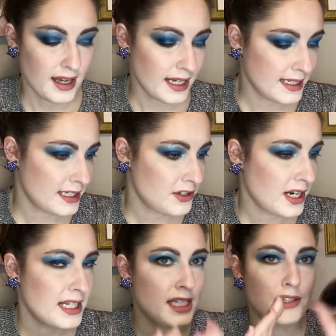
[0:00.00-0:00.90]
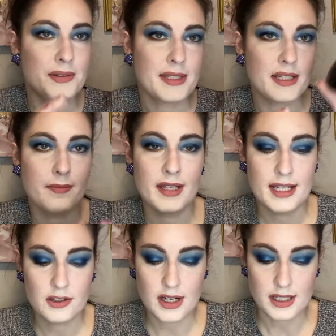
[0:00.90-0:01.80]
I did try to use some like
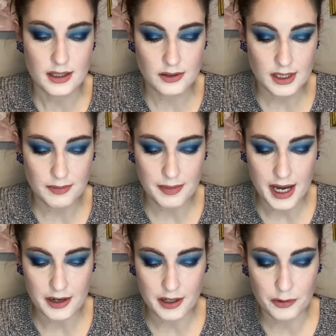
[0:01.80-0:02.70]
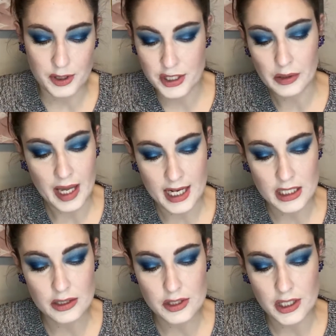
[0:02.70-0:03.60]
translucent powder, which you can
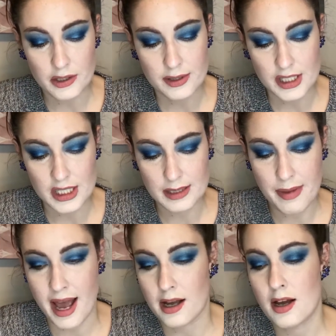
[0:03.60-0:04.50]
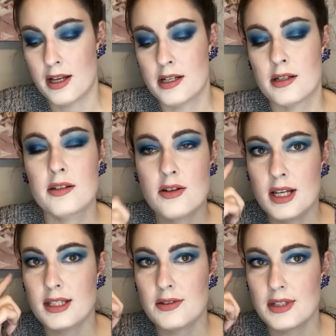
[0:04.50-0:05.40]
do too, is just pack on
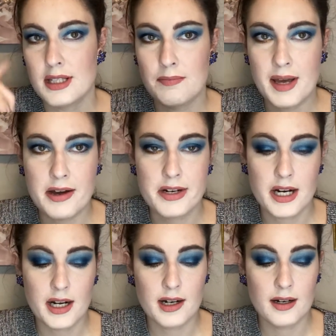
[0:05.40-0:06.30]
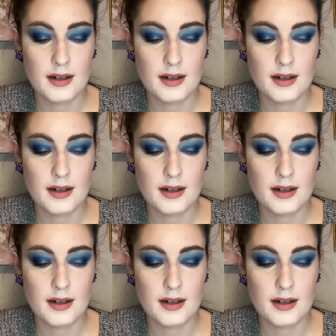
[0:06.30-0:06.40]
translucent powder